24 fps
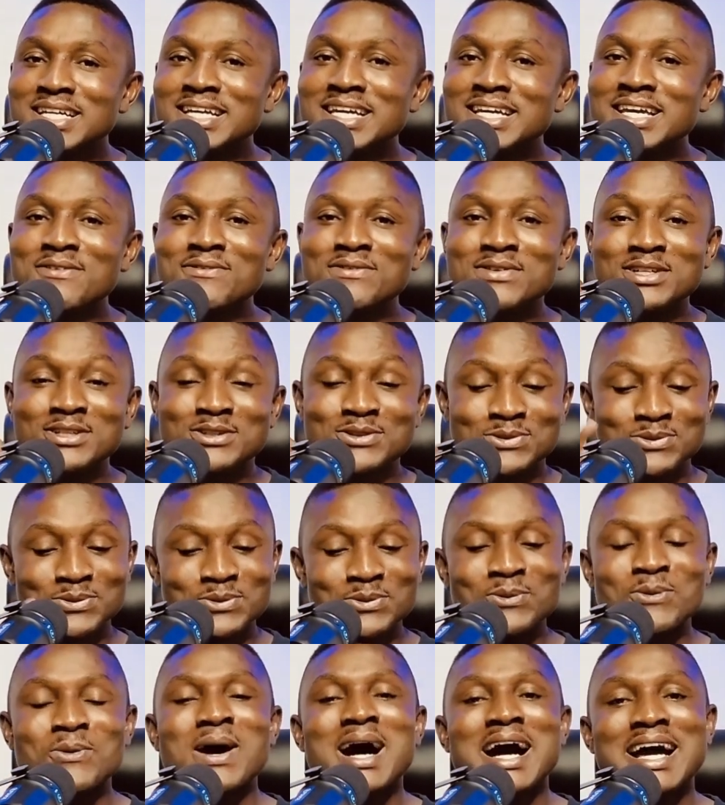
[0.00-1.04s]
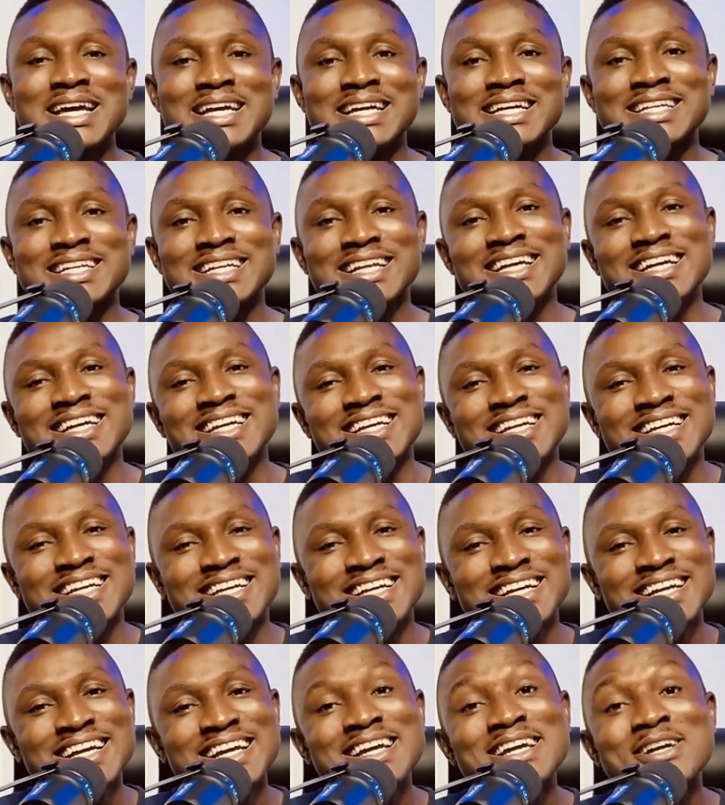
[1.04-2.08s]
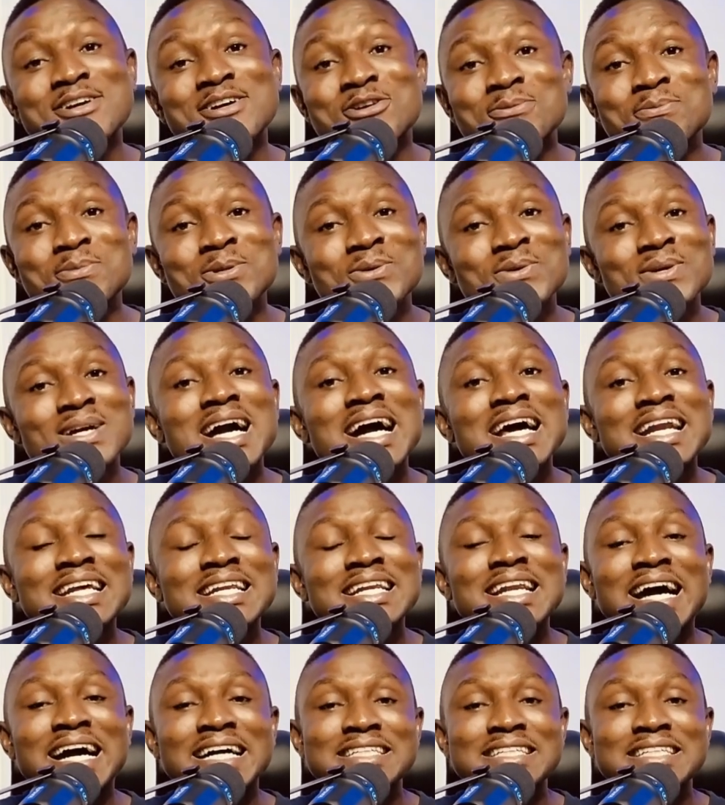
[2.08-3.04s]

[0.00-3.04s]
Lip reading: if he's too quiet, he could be regarded